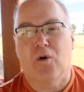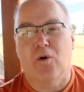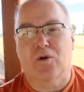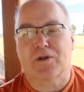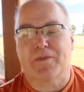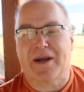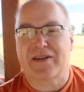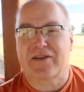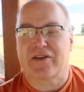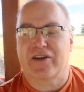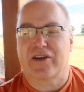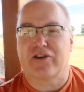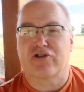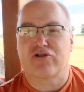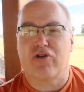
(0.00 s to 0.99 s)

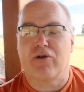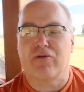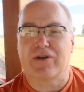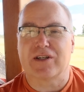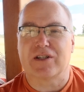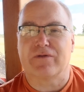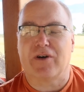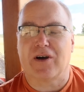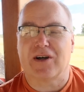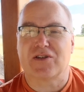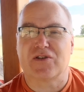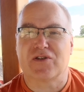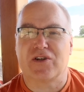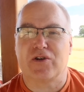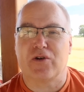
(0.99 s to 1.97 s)
automatically controlling
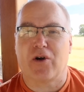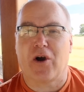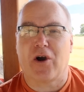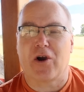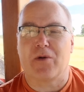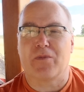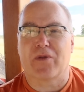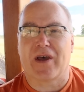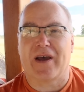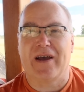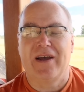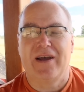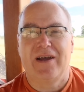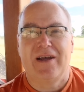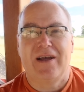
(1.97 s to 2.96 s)
devices in your home that